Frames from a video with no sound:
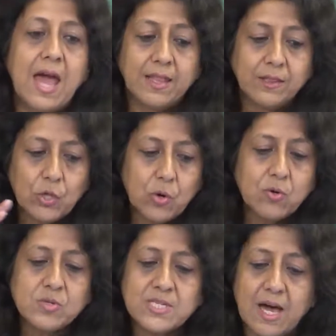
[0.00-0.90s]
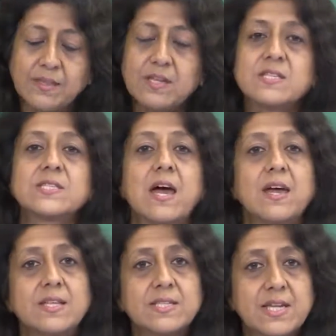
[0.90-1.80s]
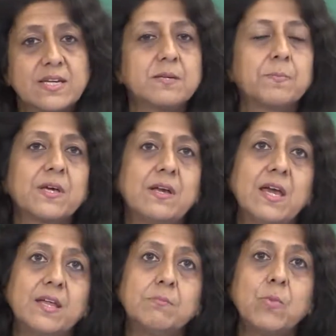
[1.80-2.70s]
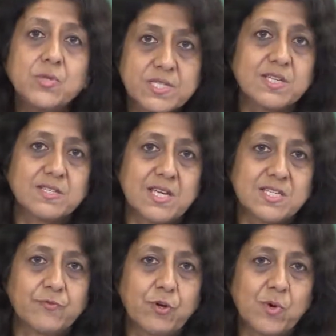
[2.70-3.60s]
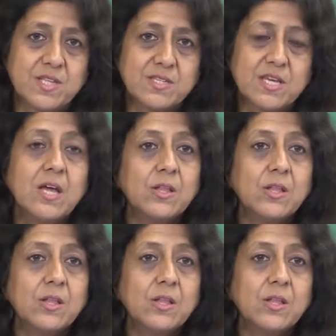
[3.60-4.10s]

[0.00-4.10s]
And those are the designs that typically are the most successful ones,